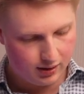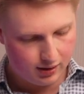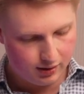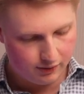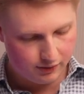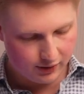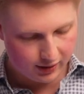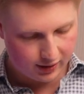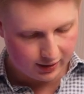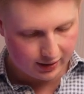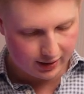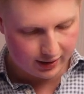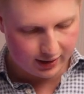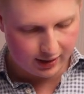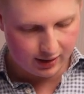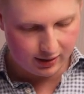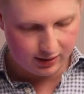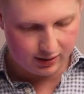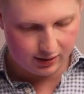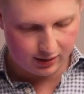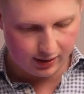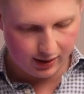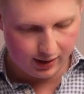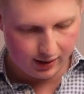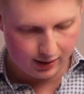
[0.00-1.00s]
If I click
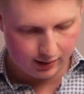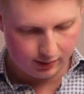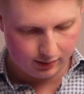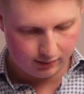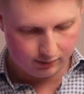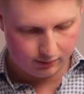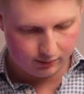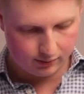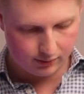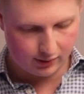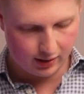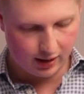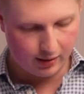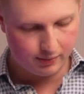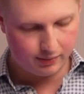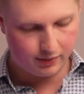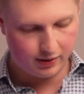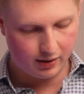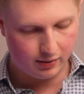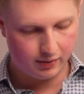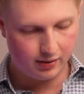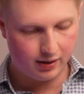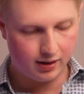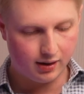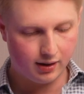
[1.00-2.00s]
into that, yep,
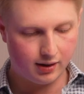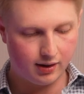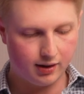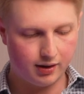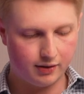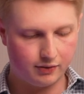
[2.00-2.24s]
there we are.